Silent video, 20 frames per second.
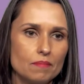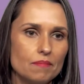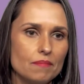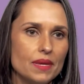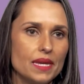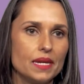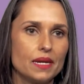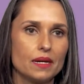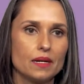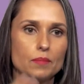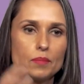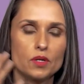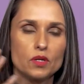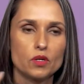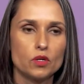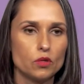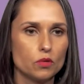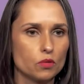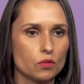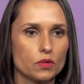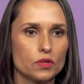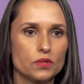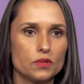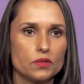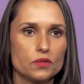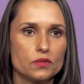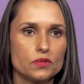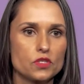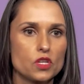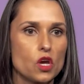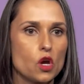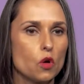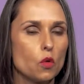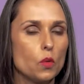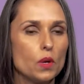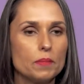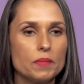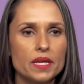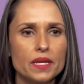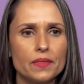makeup gurus,
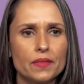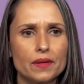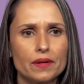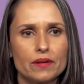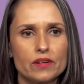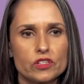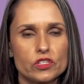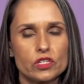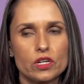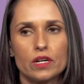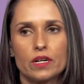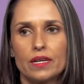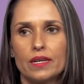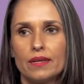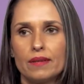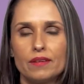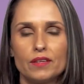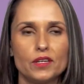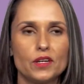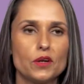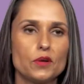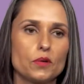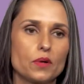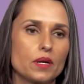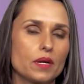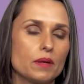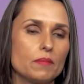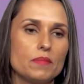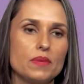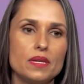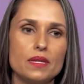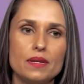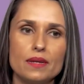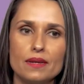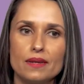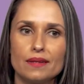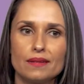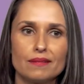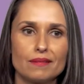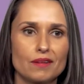women that are starting, you know,
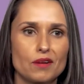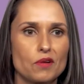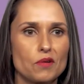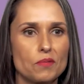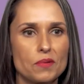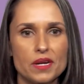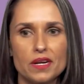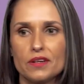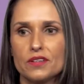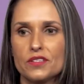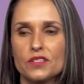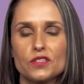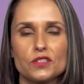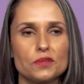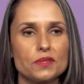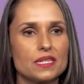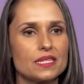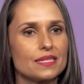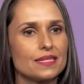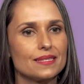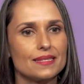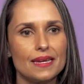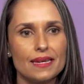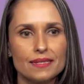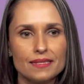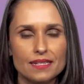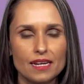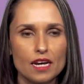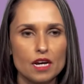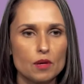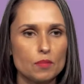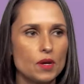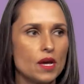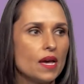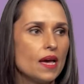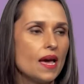comedian careers and doing stand-up,